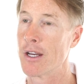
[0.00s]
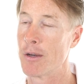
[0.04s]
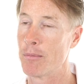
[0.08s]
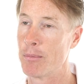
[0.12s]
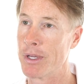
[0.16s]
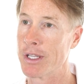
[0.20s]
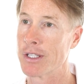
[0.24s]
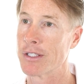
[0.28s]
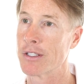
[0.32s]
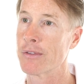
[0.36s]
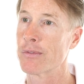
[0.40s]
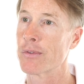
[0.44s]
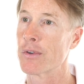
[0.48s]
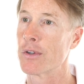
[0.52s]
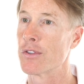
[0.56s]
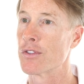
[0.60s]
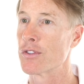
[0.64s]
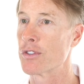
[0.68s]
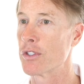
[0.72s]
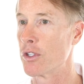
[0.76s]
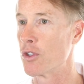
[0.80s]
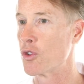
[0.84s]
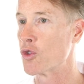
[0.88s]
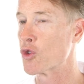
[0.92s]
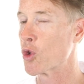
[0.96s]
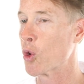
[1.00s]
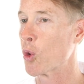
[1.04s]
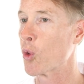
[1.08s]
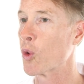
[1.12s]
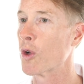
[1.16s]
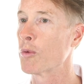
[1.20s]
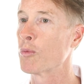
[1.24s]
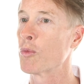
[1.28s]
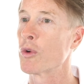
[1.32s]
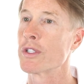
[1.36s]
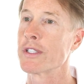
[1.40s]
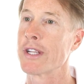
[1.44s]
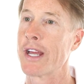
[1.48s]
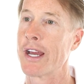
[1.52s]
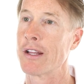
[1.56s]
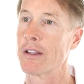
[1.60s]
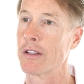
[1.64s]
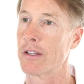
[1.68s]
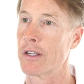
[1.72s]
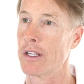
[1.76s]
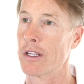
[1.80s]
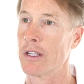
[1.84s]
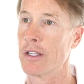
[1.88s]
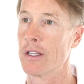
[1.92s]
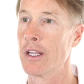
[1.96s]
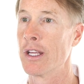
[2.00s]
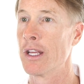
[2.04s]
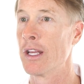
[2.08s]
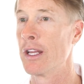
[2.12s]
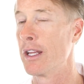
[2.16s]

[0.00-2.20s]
a big difference in total mortality